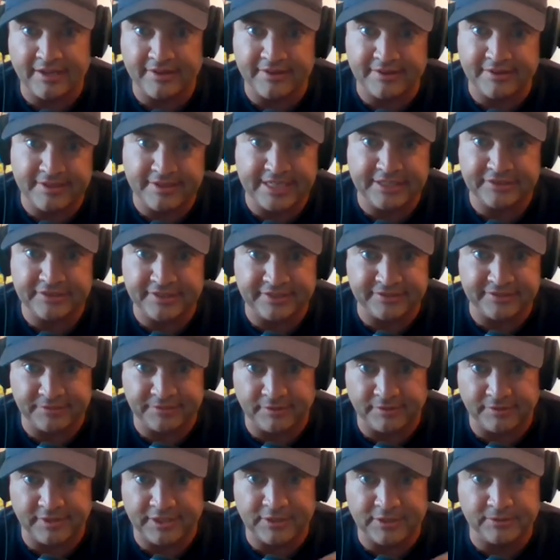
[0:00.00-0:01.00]
niche as
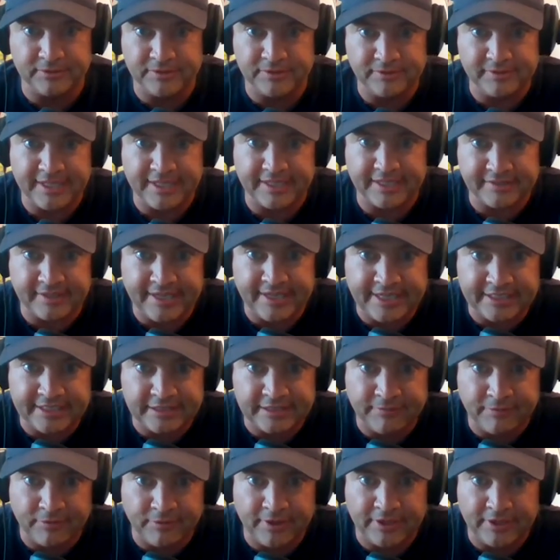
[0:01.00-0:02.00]
sort of a go-to
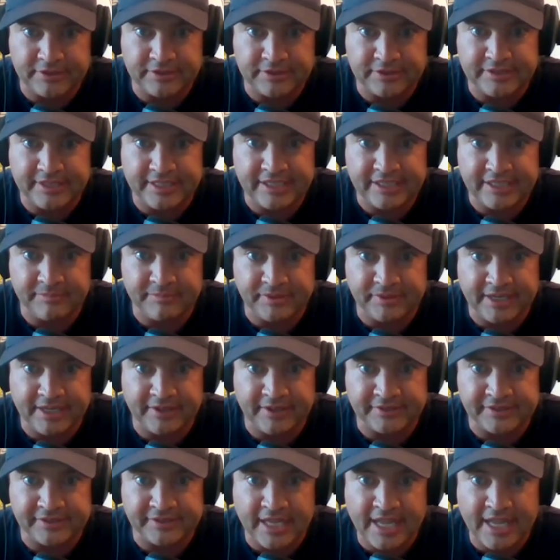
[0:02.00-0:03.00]
destination for Argentinian
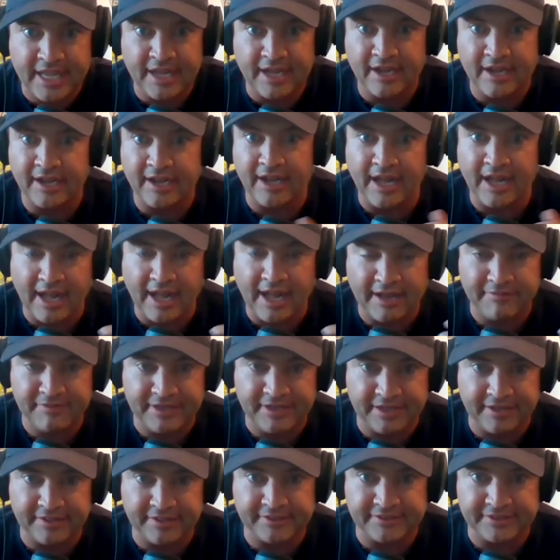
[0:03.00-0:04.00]
players.
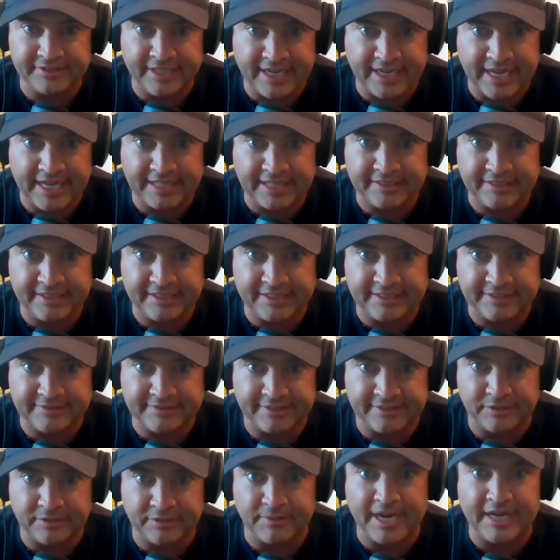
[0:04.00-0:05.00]
Javier Zanetti is
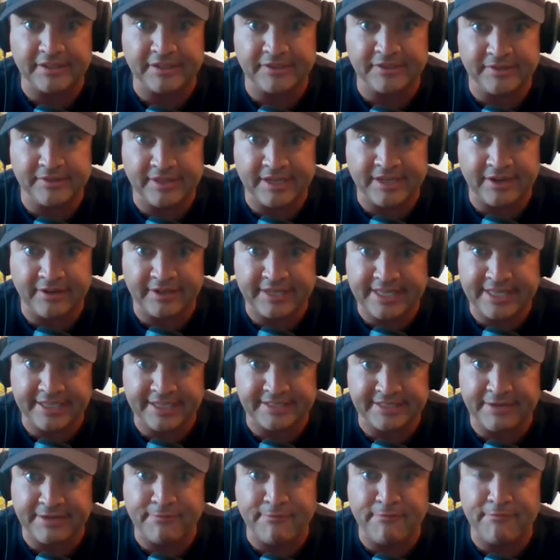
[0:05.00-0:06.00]
a director there. He
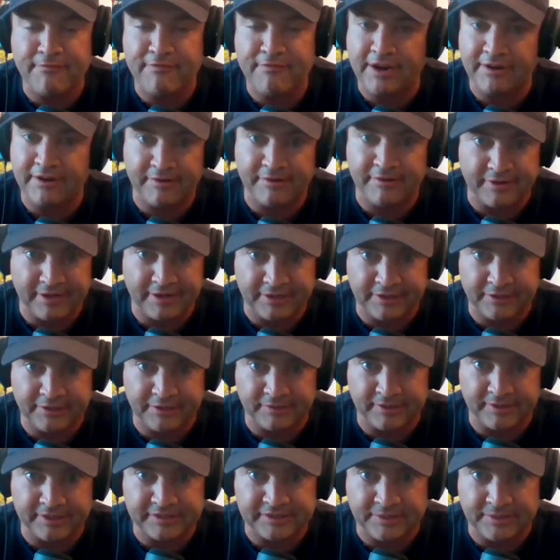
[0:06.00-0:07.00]
has a very, very good
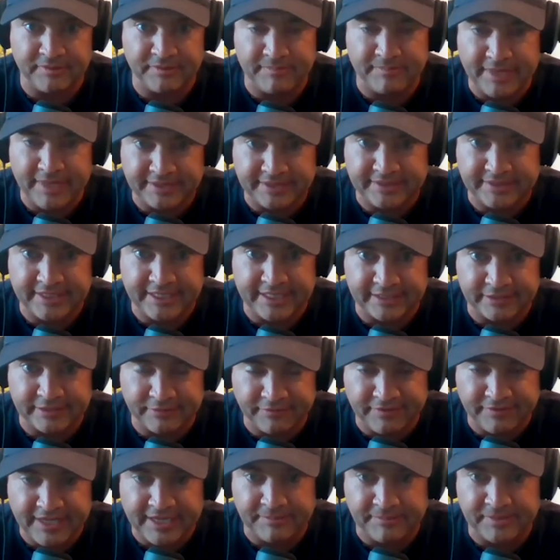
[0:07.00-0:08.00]
relationship with Messi and his
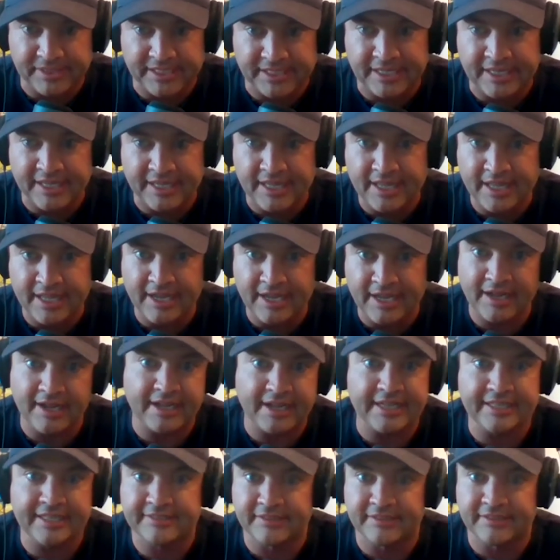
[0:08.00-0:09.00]
family.
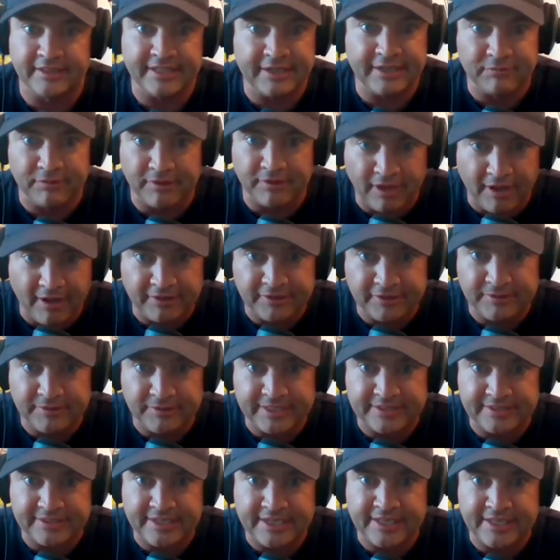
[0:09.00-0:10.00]
It's the league Ronaldo
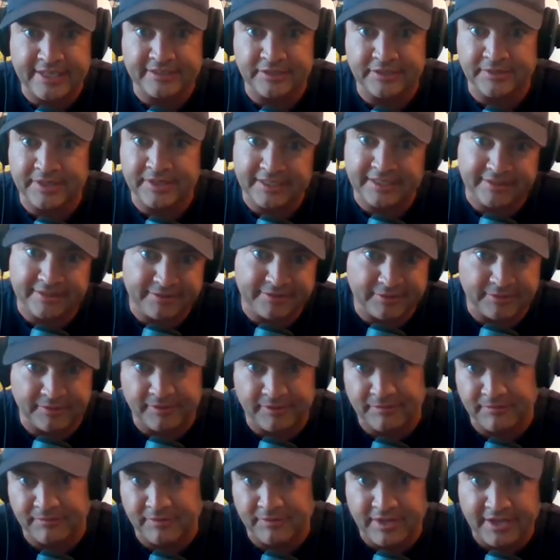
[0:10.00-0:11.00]
is in, so he could sort
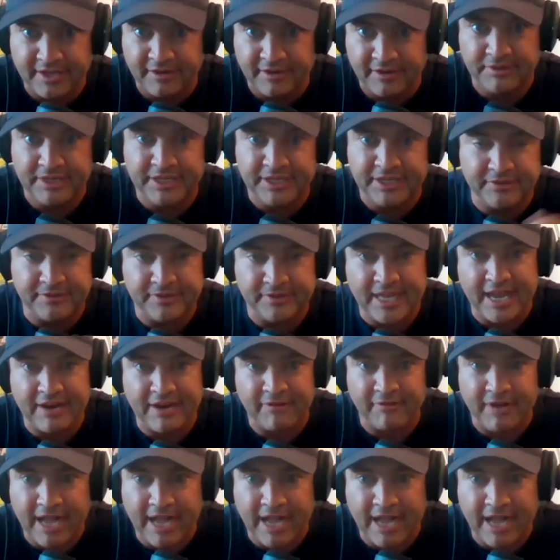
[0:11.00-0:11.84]
of renew that